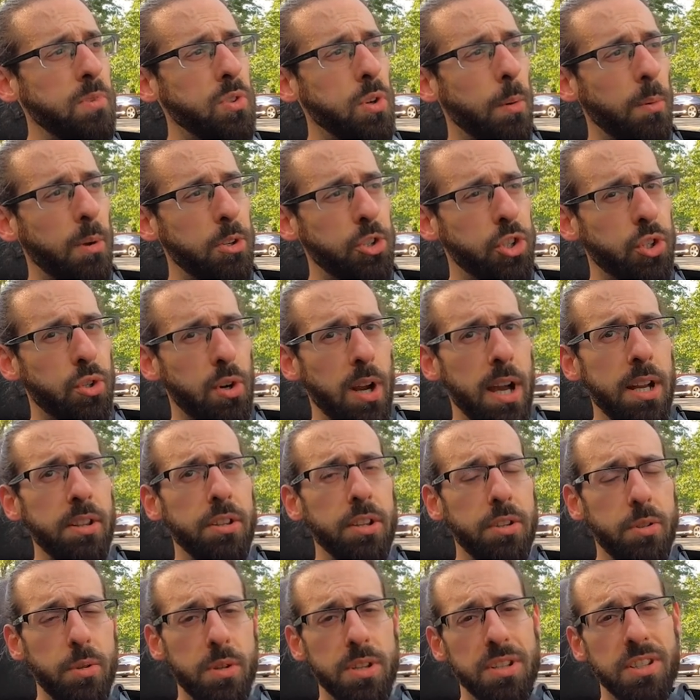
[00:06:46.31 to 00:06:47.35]
So I'm trying
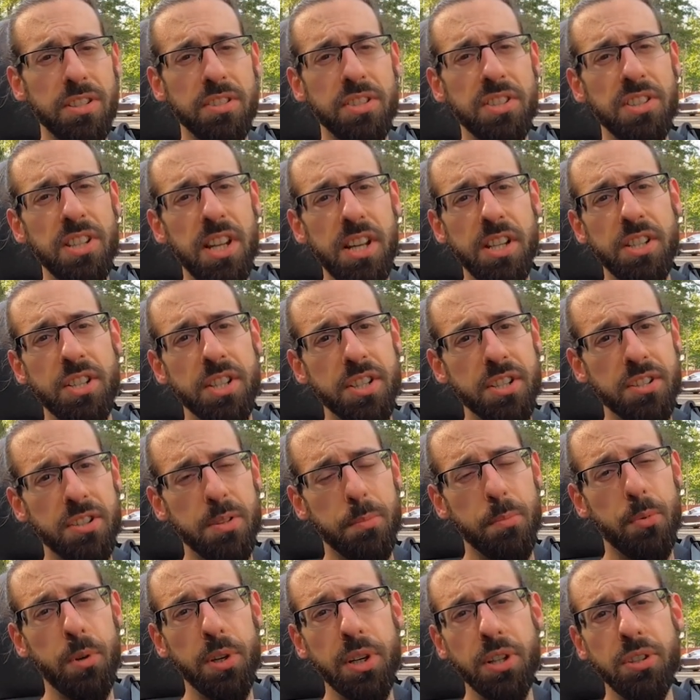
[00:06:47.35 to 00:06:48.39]
to do this in stages to
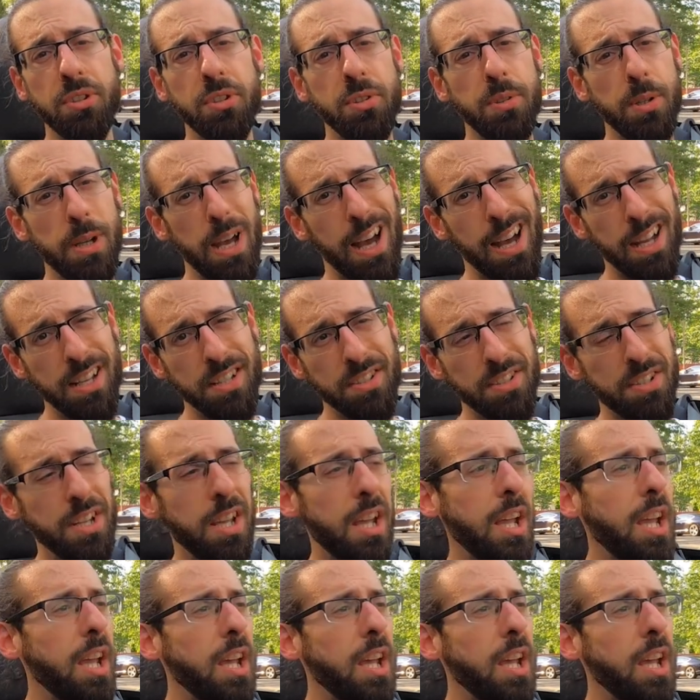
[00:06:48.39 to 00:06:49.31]
bring it to you guys